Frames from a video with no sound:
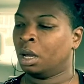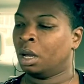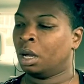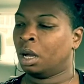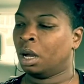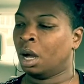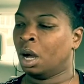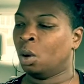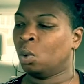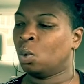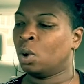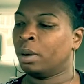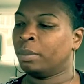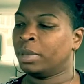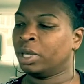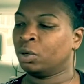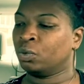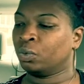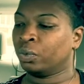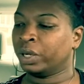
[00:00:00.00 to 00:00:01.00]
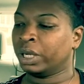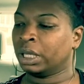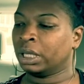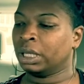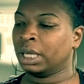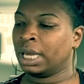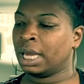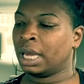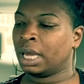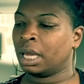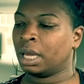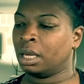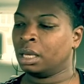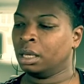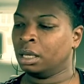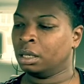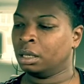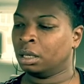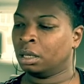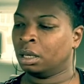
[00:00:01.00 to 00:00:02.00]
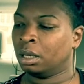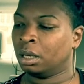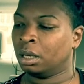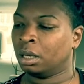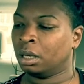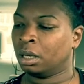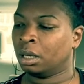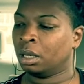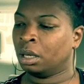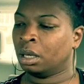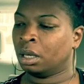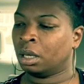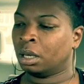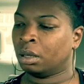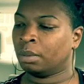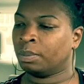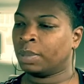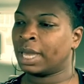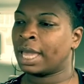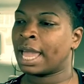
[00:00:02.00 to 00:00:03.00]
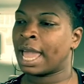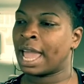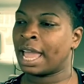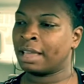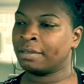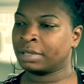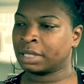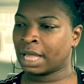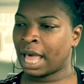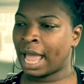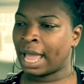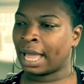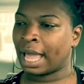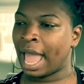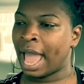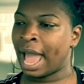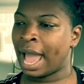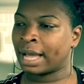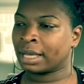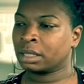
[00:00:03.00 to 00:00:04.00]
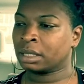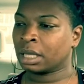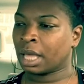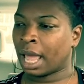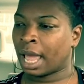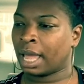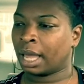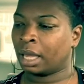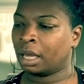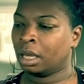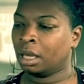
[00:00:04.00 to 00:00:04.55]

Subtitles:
a woman really behaves like, acts like,